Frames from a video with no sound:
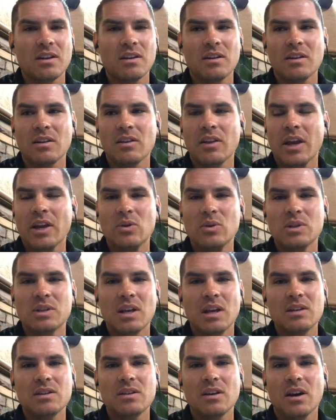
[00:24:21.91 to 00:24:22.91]
And like you
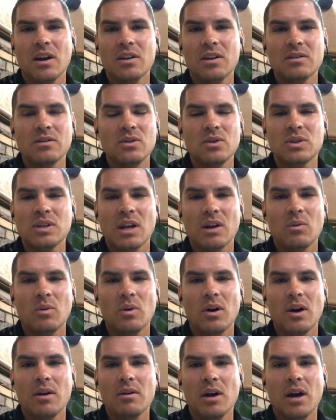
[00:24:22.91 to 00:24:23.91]
said, Don, you said it
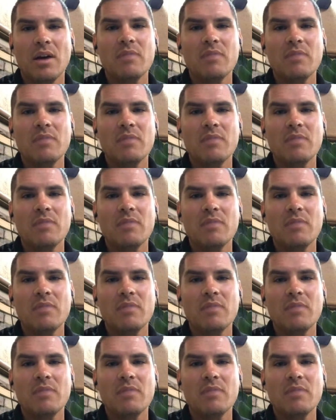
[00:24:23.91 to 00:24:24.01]
well.